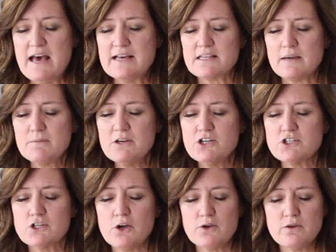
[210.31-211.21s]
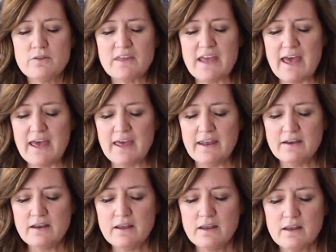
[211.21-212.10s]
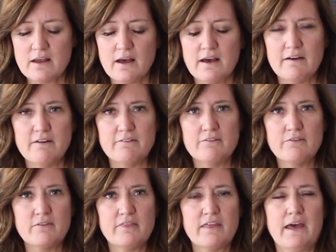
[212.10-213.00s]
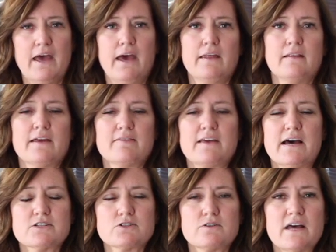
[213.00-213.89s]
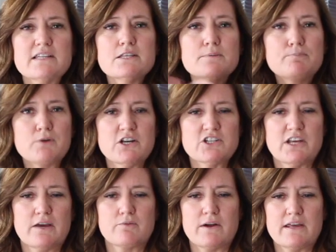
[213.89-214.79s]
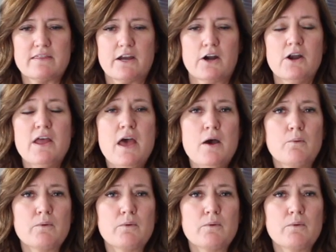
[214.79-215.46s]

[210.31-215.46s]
is I'm going to show you the end of the head like that. So that's the brush head right there.